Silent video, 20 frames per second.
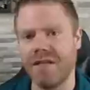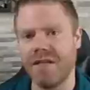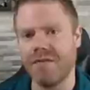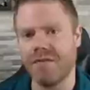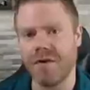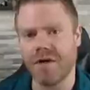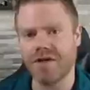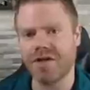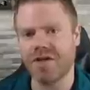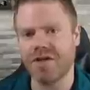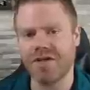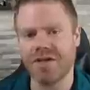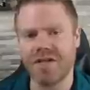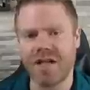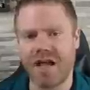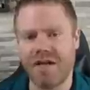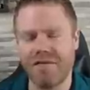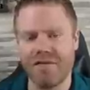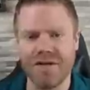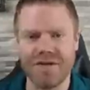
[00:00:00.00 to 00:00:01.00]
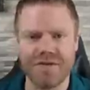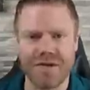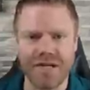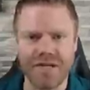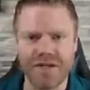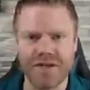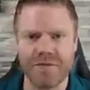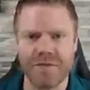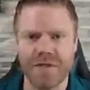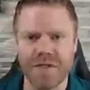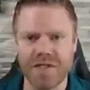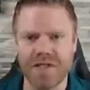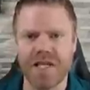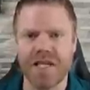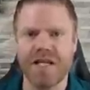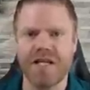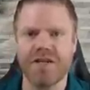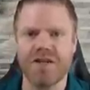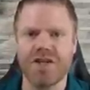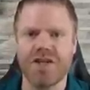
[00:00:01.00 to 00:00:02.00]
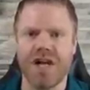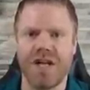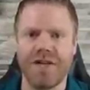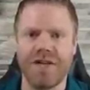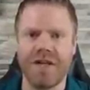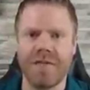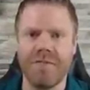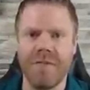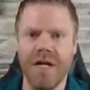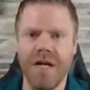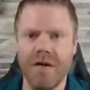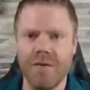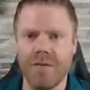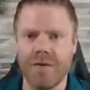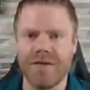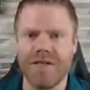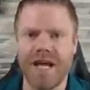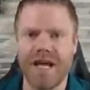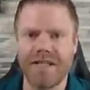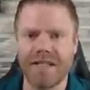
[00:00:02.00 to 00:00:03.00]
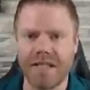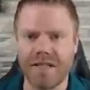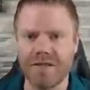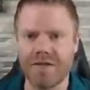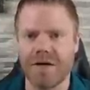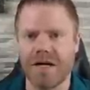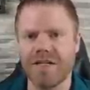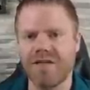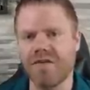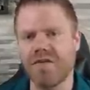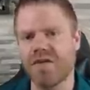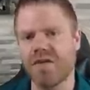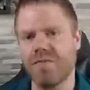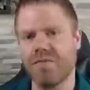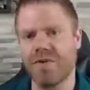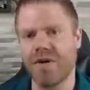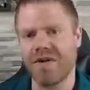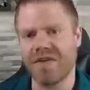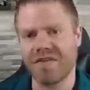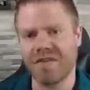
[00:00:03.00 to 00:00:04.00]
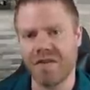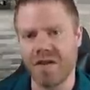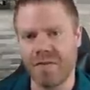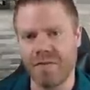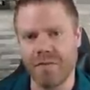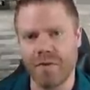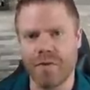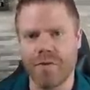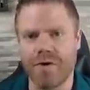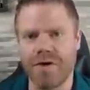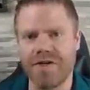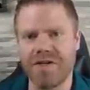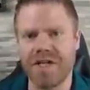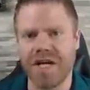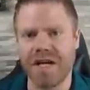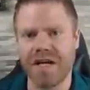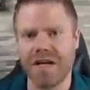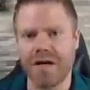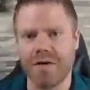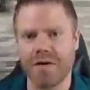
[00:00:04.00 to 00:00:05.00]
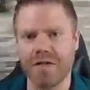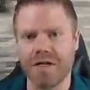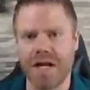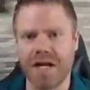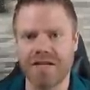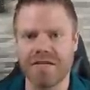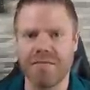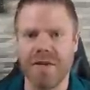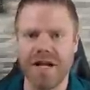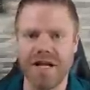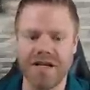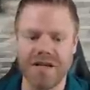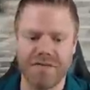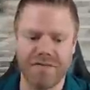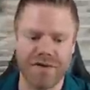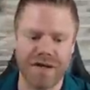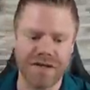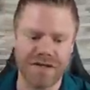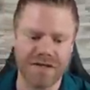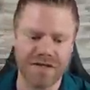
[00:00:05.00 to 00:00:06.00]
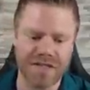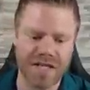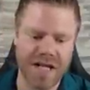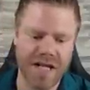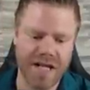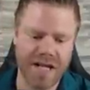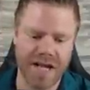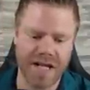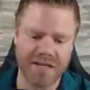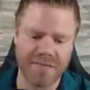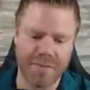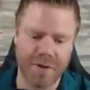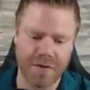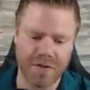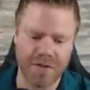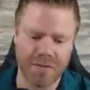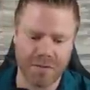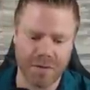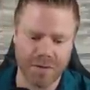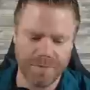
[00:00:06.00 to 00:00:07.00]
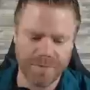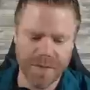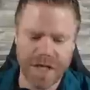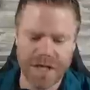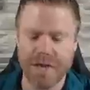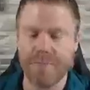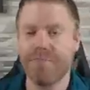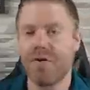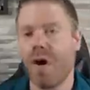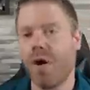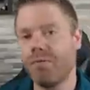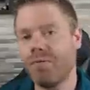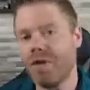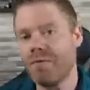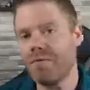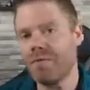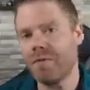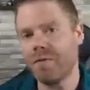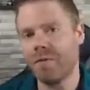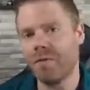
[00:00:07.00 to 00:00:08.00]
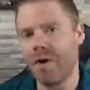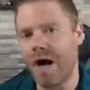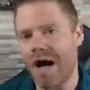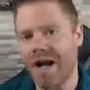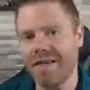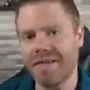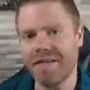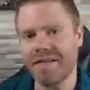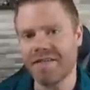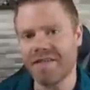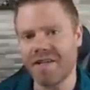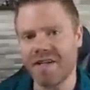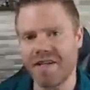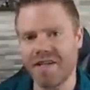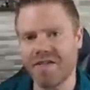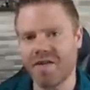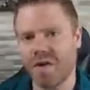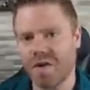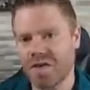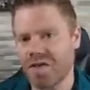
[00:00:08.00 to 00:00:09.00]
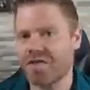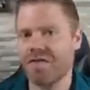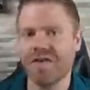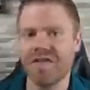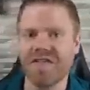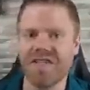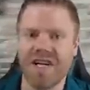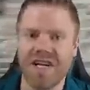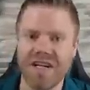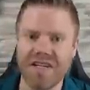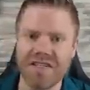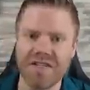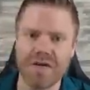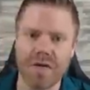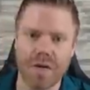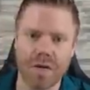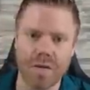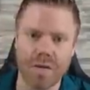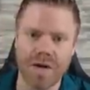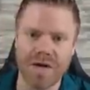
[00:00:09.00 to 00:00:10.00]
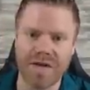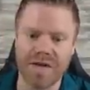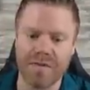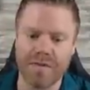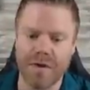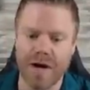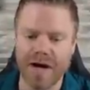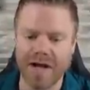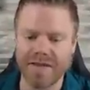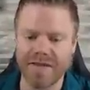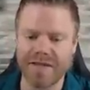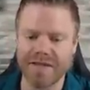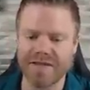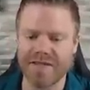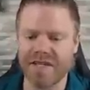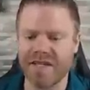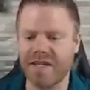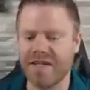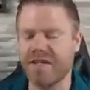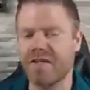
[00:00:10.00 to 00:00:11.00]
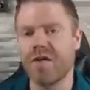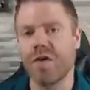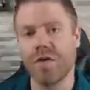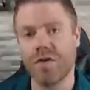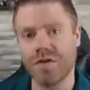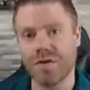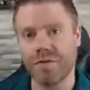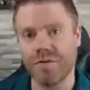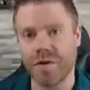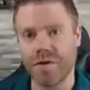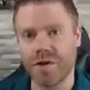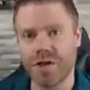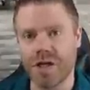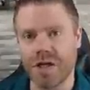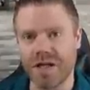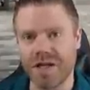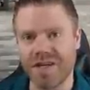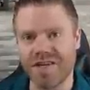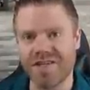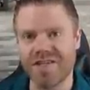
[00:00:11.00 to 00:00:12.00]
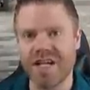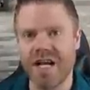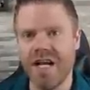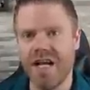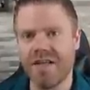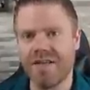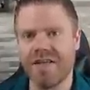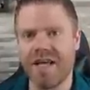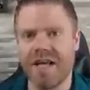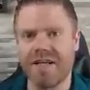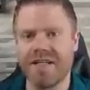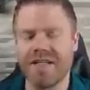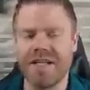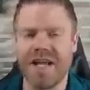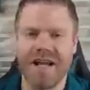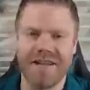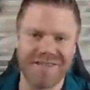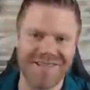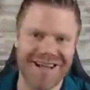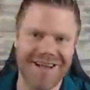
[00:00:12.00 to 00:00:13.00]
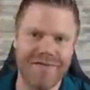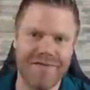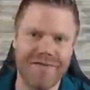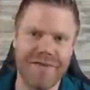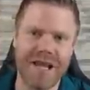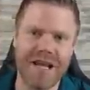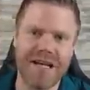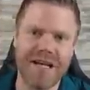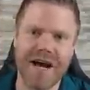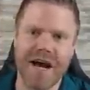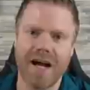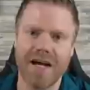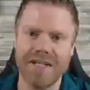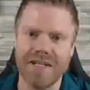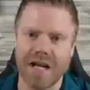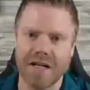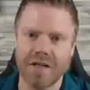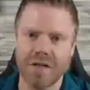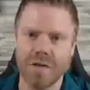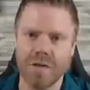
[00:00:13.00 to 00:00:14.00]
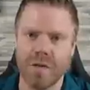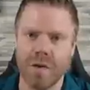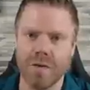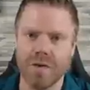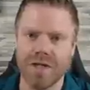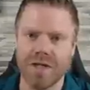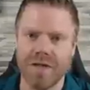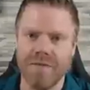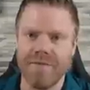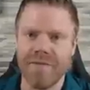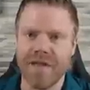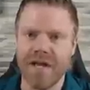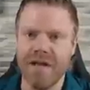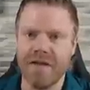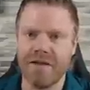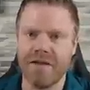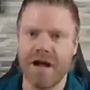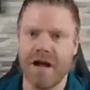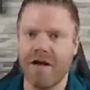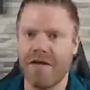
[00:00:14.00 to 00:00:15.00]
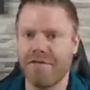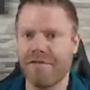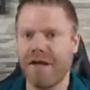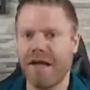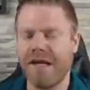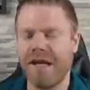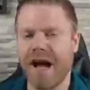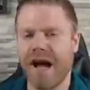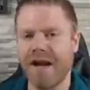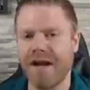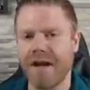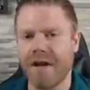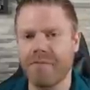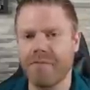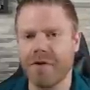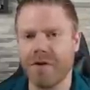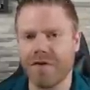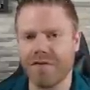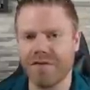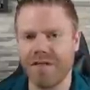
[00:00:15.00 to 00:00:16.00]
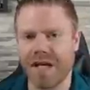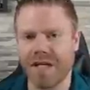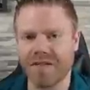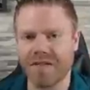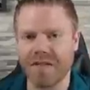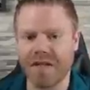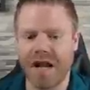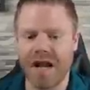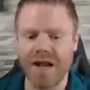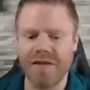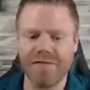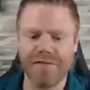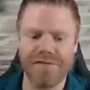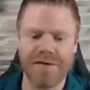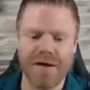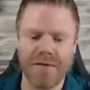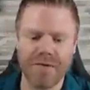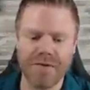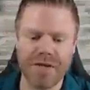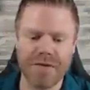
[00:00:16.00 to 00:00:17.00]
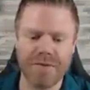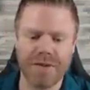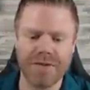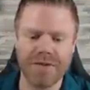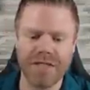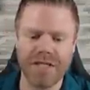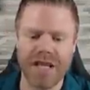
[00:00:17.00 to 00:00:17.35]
Russians have entrenchments, they can shell them with that and try to suppress them or take out as many defenders as possible. The problem why this is ostracized or why this is controversial is that it has a fairly high DUT quota, a fairly high number of DUTs. I found about the